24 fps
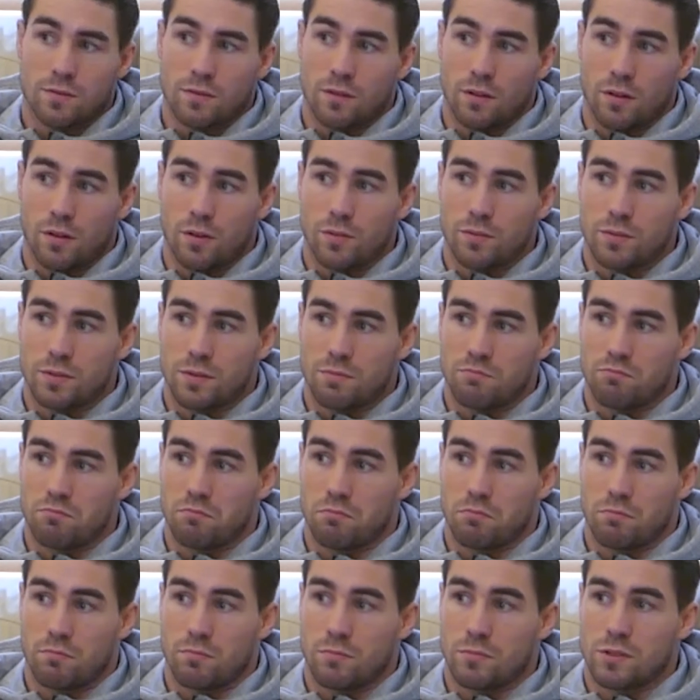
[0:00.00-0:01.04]
you know, it's
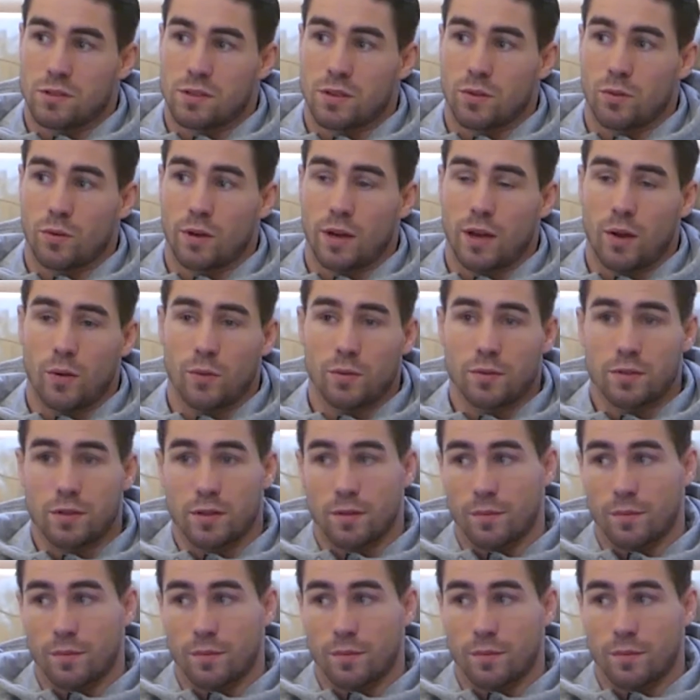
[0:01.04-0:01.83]
still now,